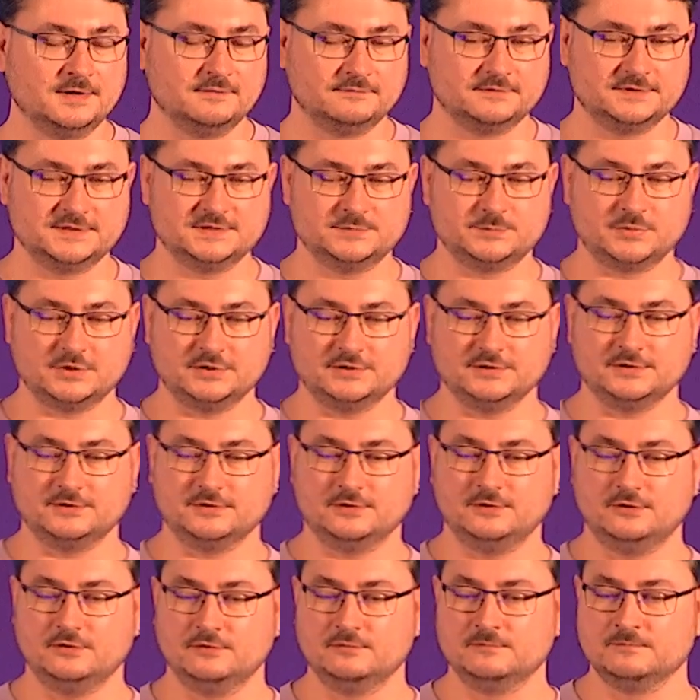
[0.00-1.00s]
For this
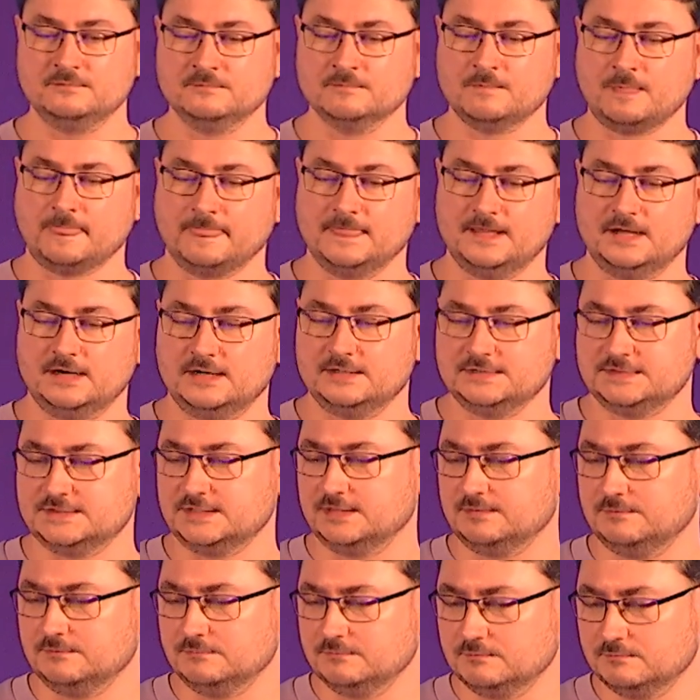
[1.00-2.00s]
protocol, there are
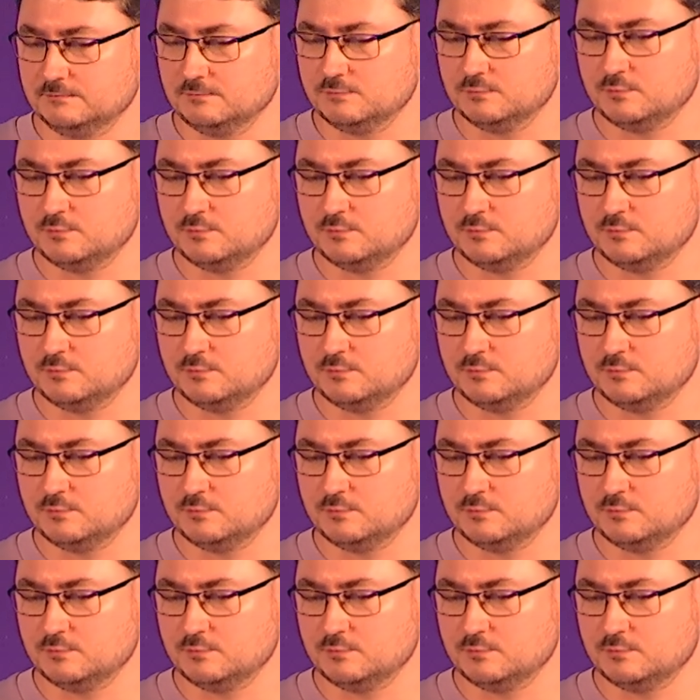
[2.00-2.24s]
some